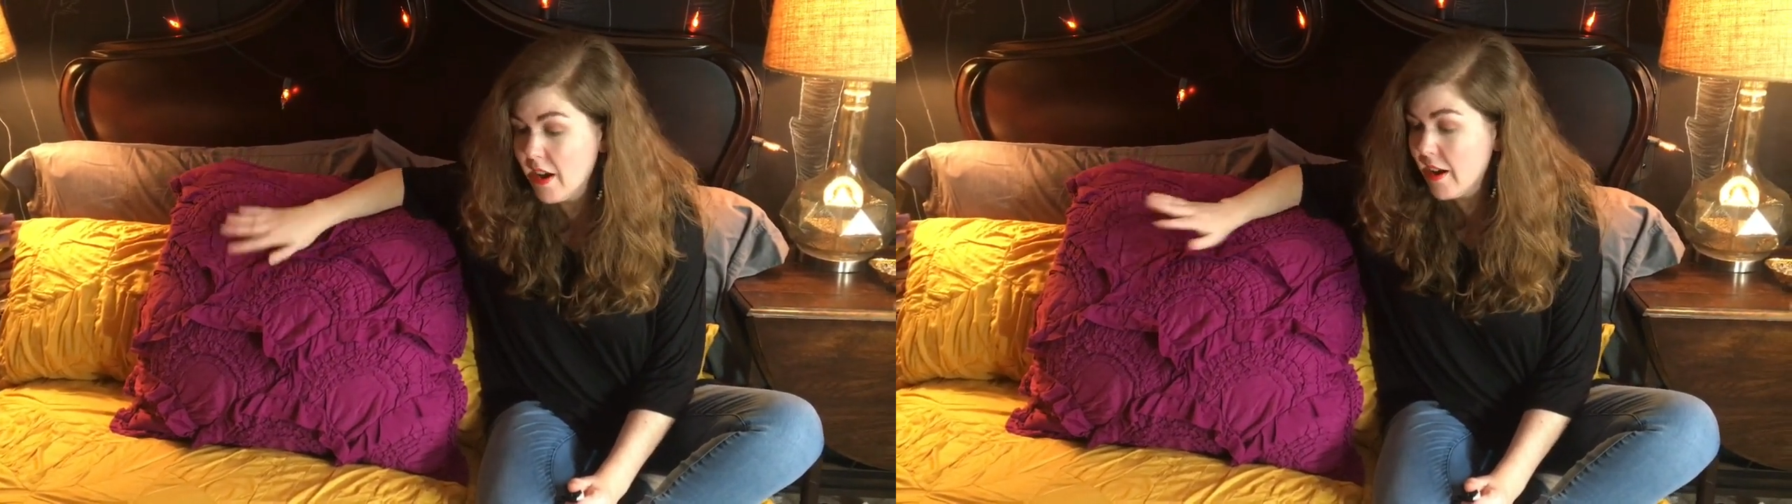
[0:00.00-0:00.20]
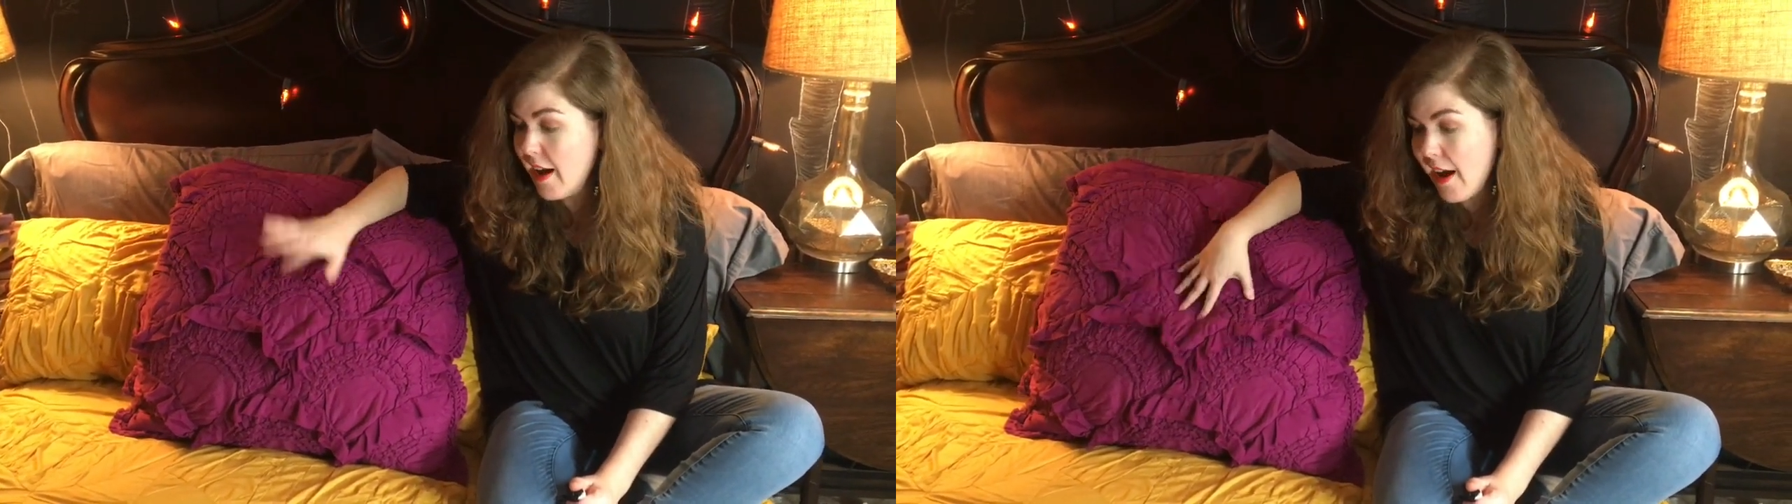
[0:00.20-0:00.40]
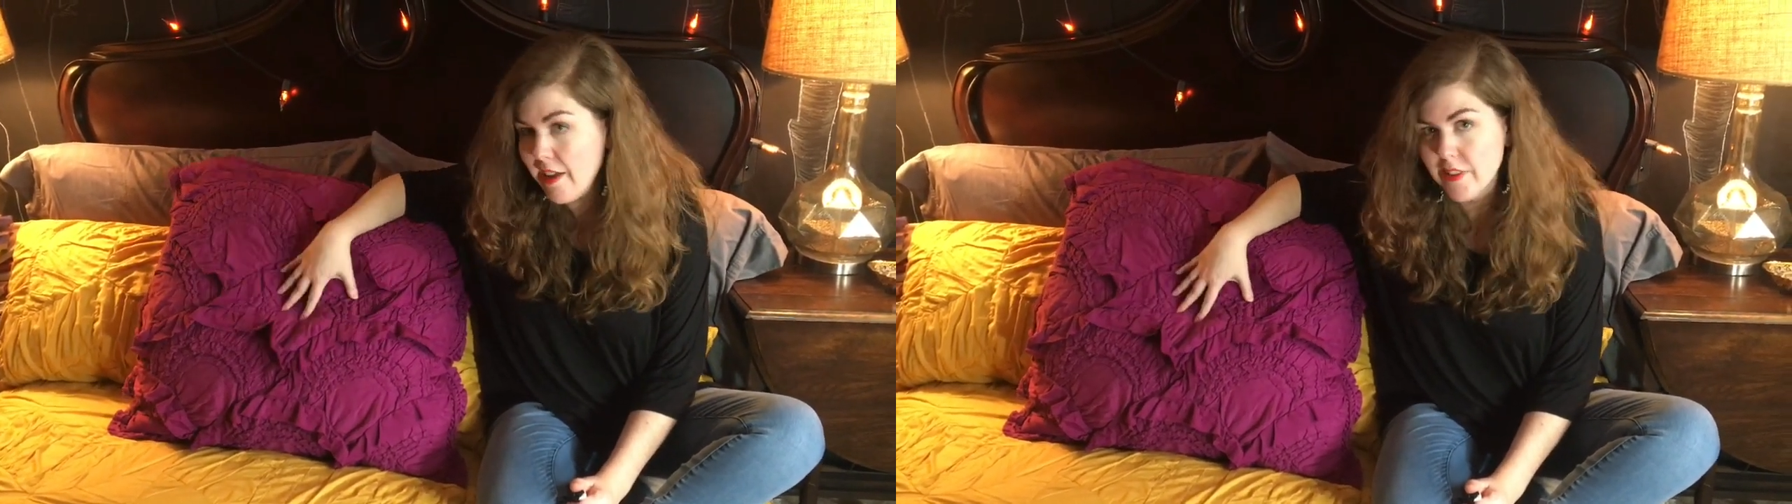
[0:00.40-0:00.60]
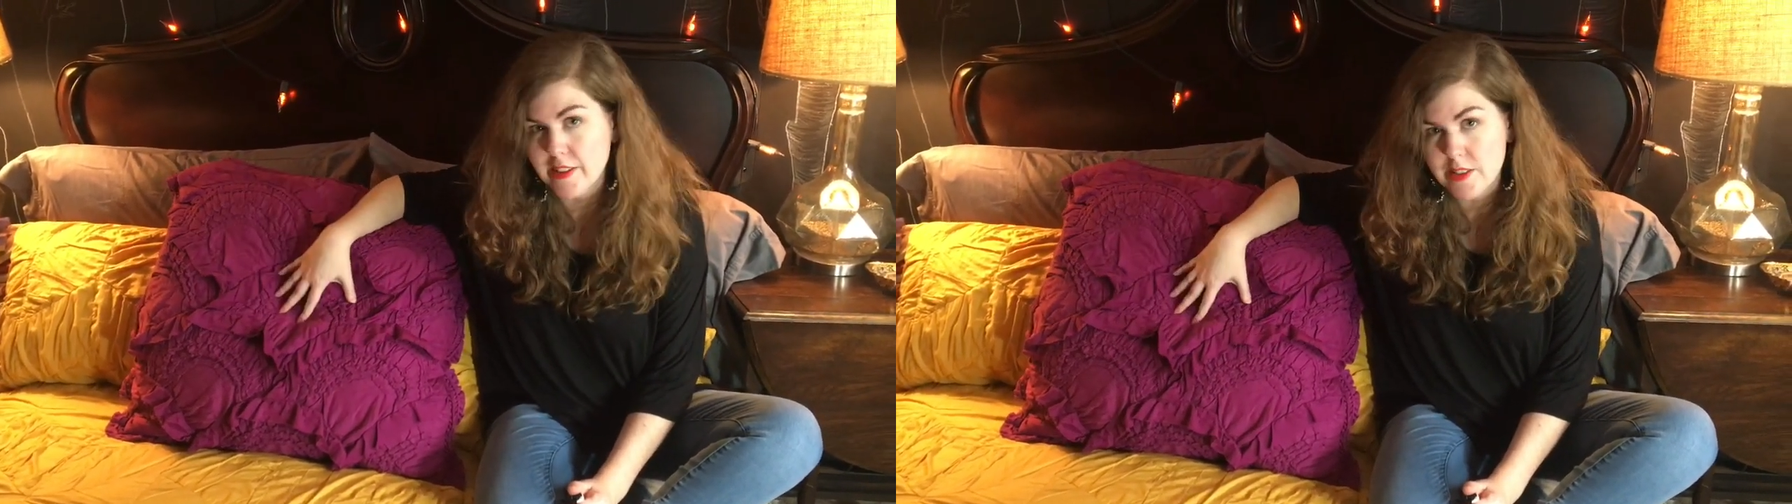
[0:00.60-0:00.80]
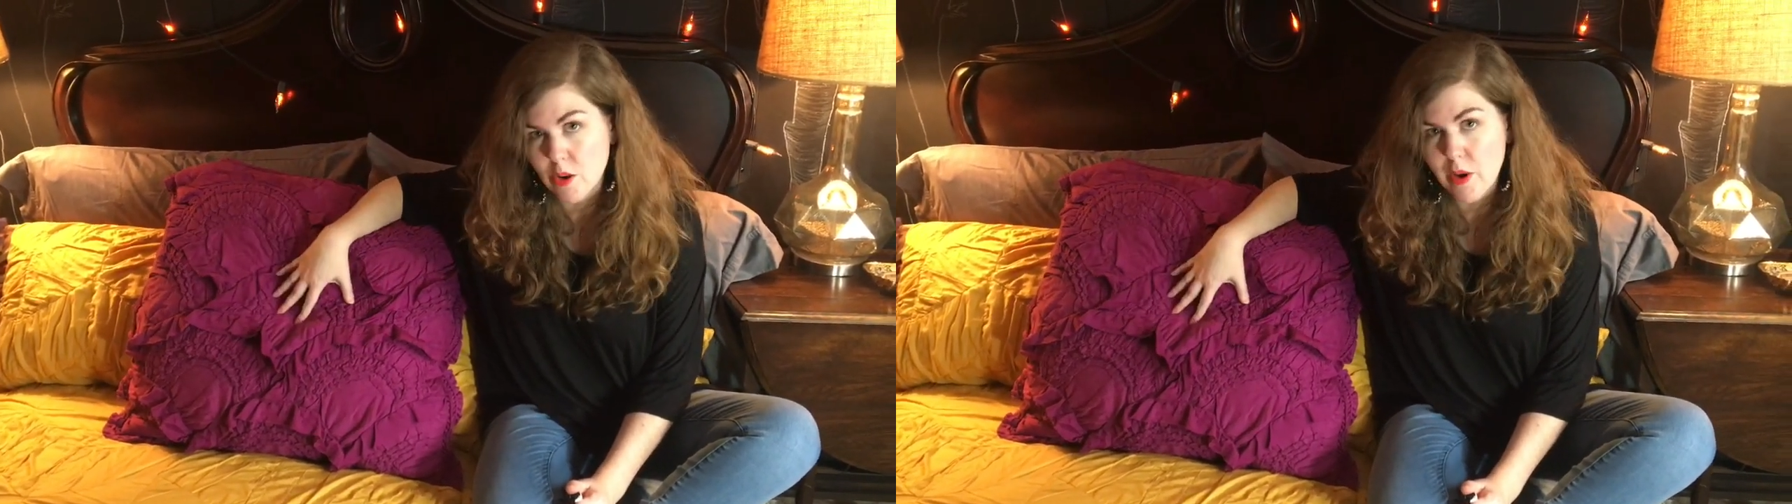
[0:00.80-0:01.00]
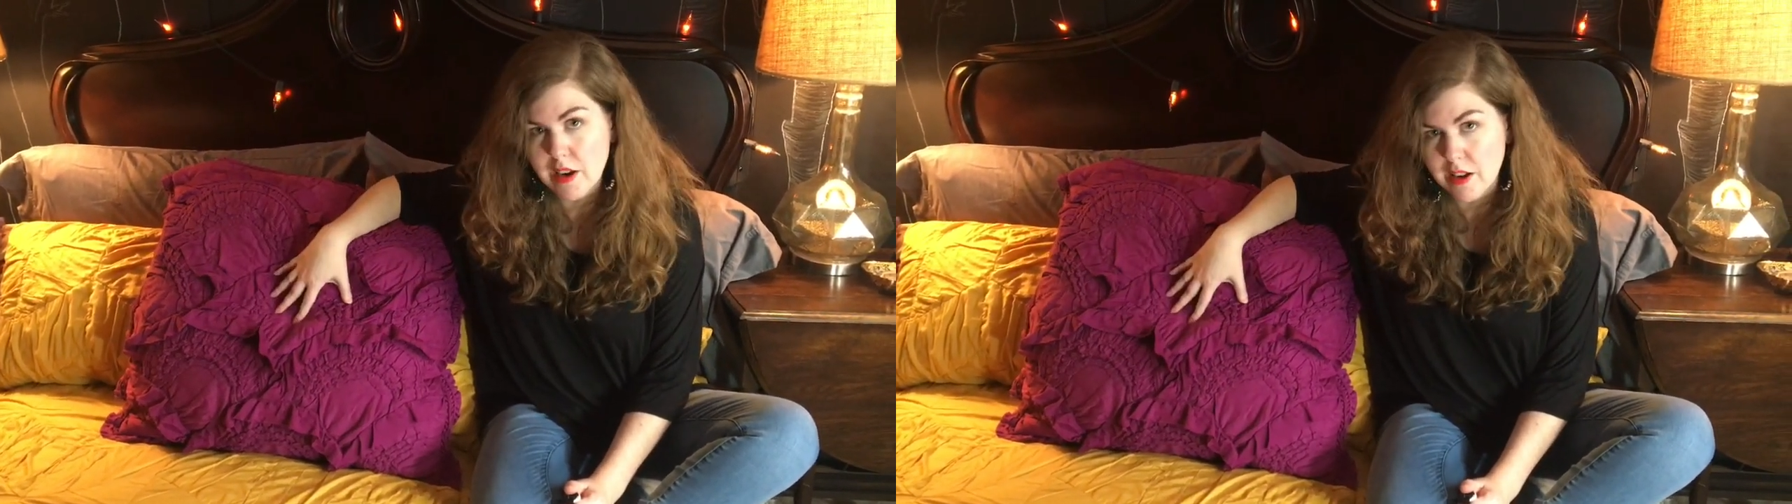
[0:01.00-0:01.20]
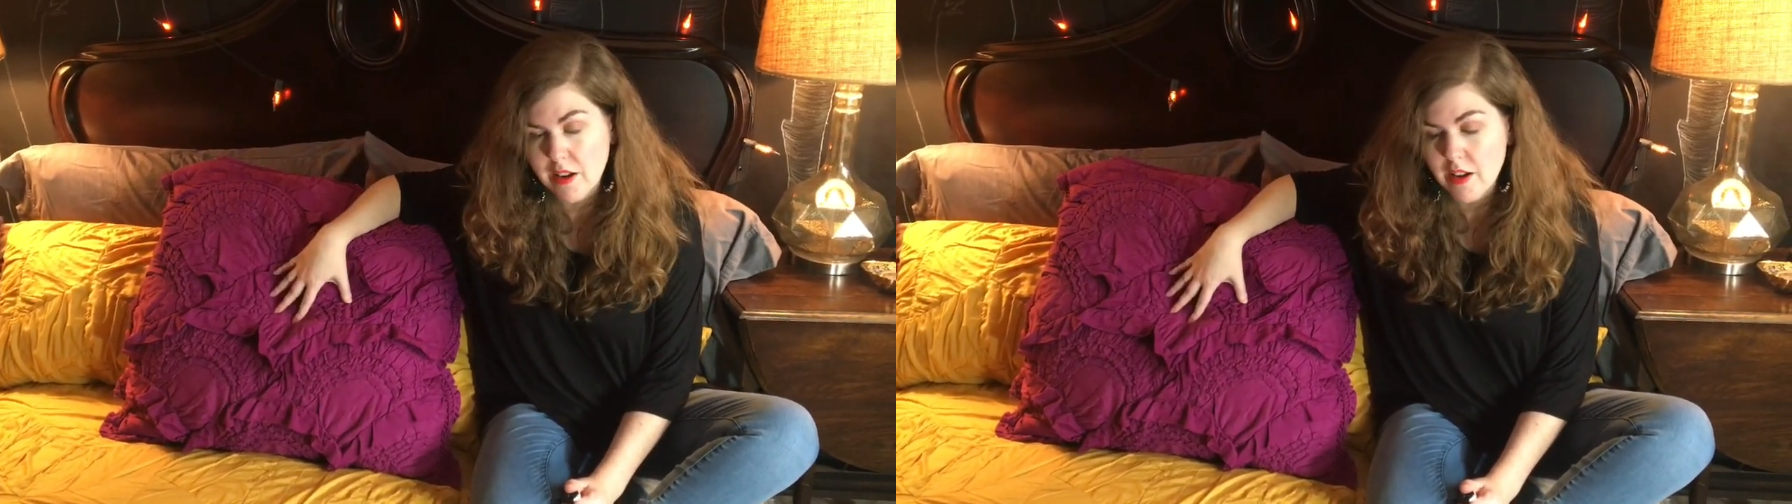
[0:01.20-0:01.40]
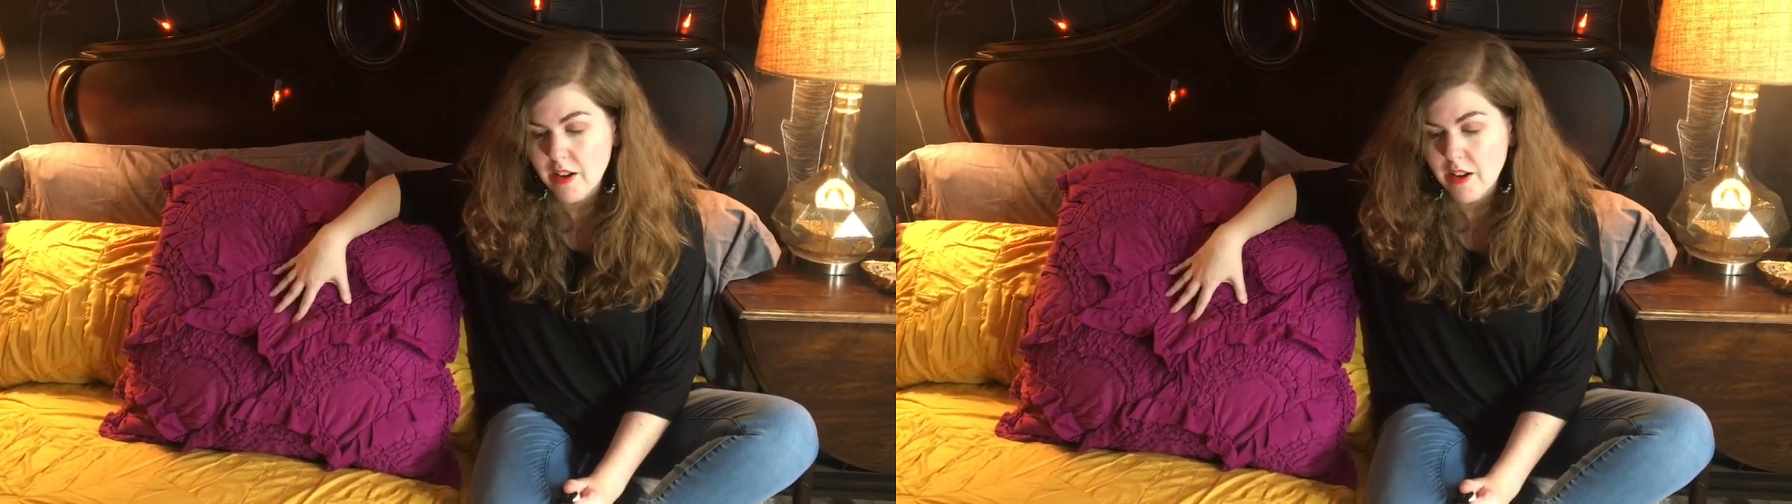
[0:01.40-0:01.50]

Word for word: I had this already.